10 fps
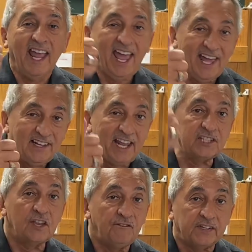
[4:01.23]

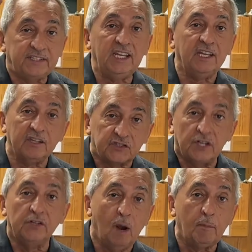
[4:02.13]
Headaches and fatigue is the
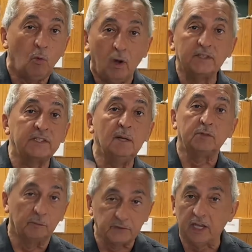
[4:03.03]
#1
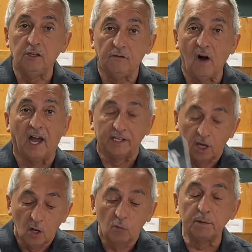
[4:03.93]
symptoms that you find
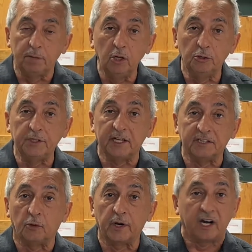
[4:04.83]
with polluted
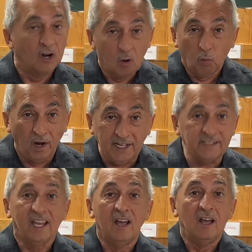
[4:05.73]
indoor air. What
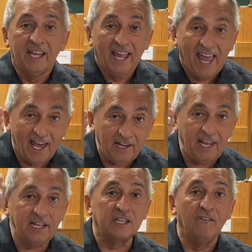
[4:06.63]
is?
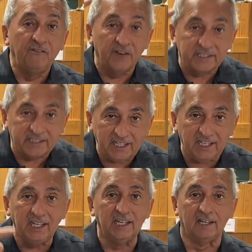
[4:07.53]
Headaches and
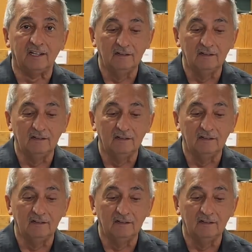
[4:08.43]
fatigue.